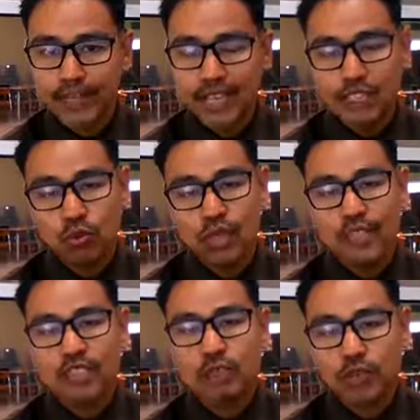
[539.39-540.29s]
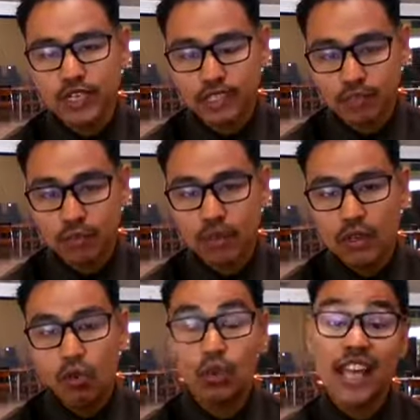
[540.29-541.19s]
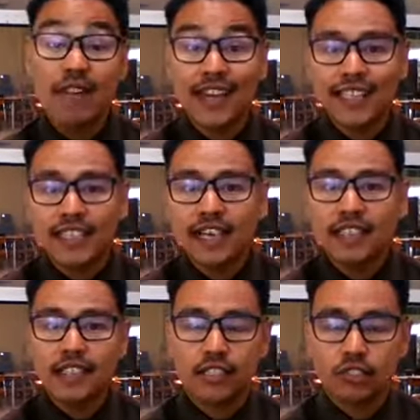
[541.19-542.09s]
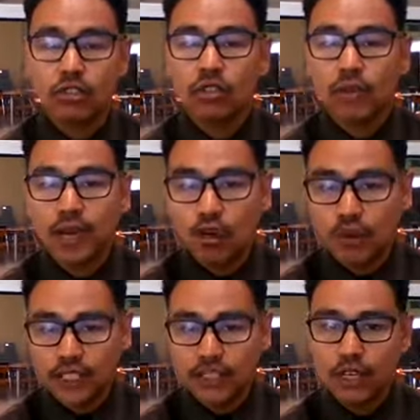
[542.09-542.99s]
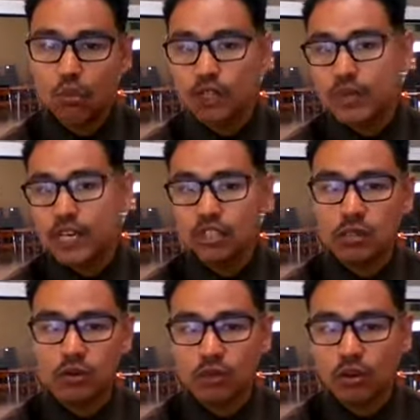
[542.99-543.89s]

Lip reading: as well as a spring term would have exhausted their total Pell Grant, so they wouldn't be eligible